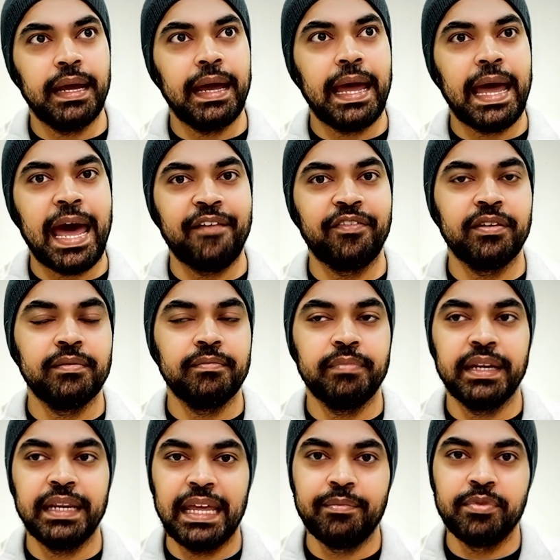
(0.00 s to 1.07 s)
haven't
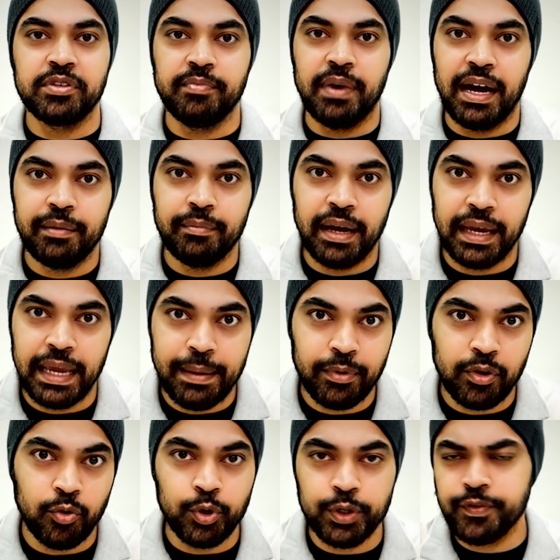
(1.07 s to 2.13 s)
been able to buy my M
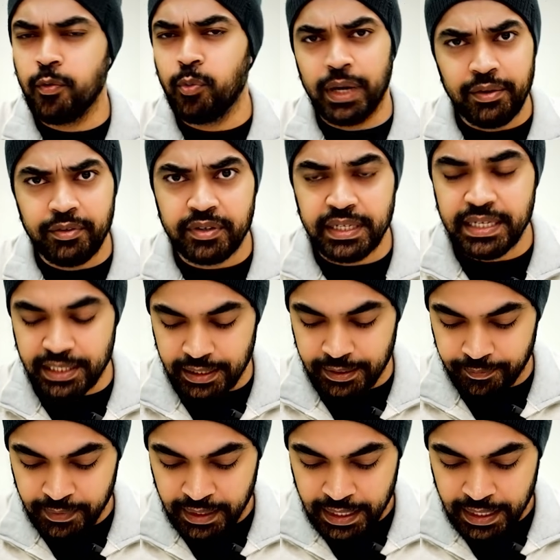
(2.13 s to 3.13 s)
course for whatever reason.